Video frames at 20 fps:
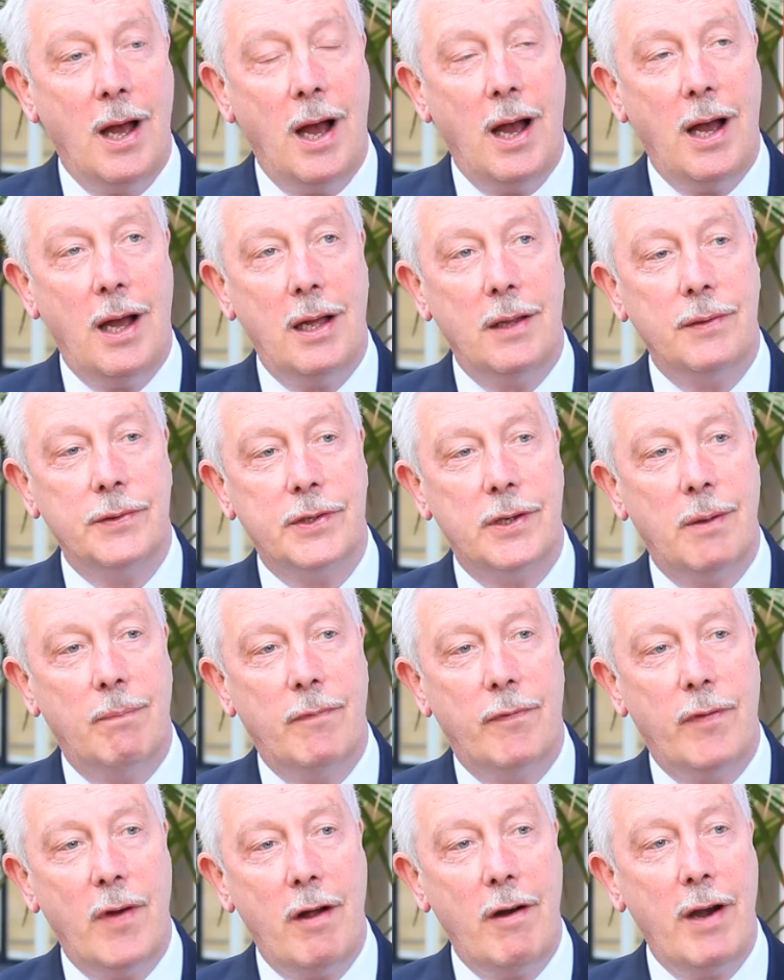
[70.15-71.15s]
and
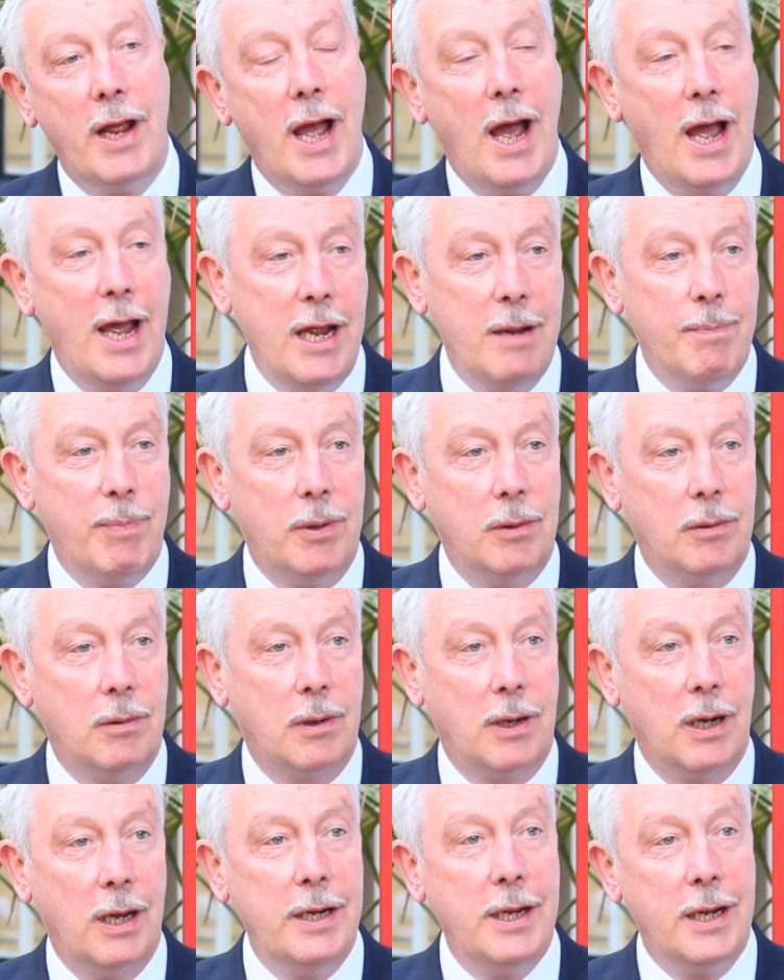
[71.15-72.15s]
some very able
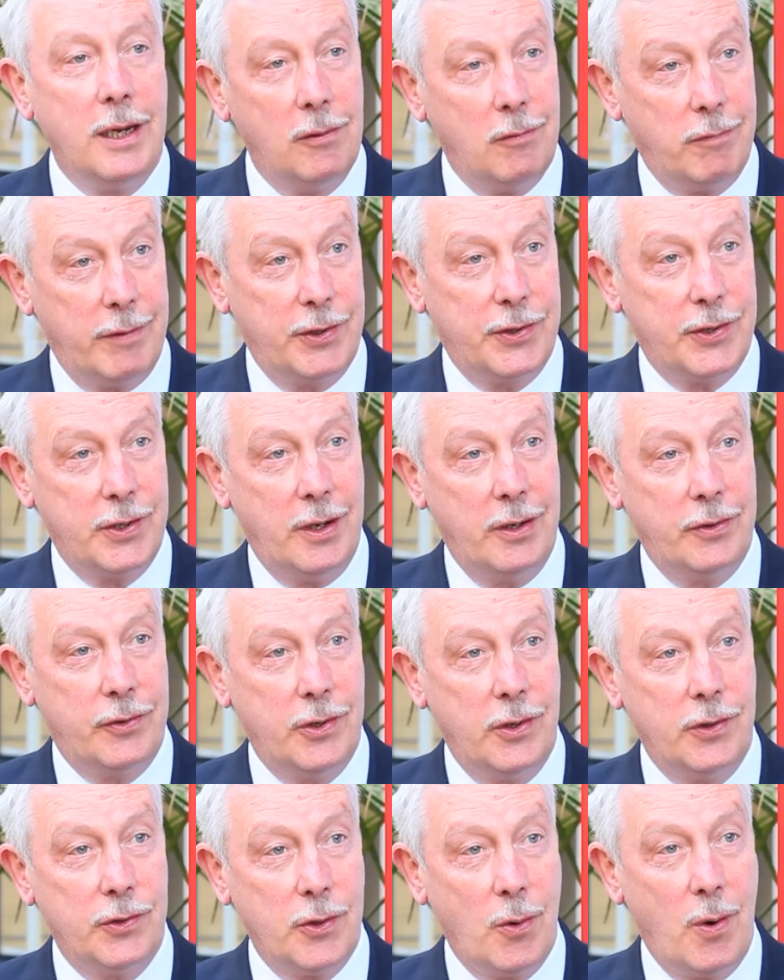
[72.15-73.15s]
clinical
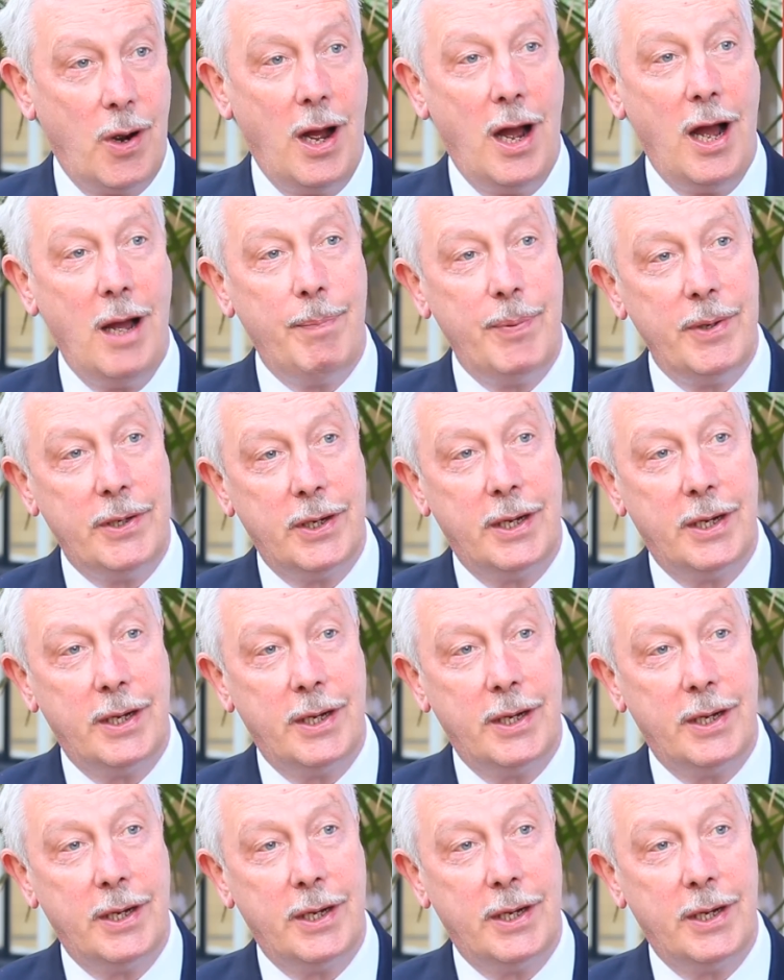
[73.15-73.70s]
researchers who are happy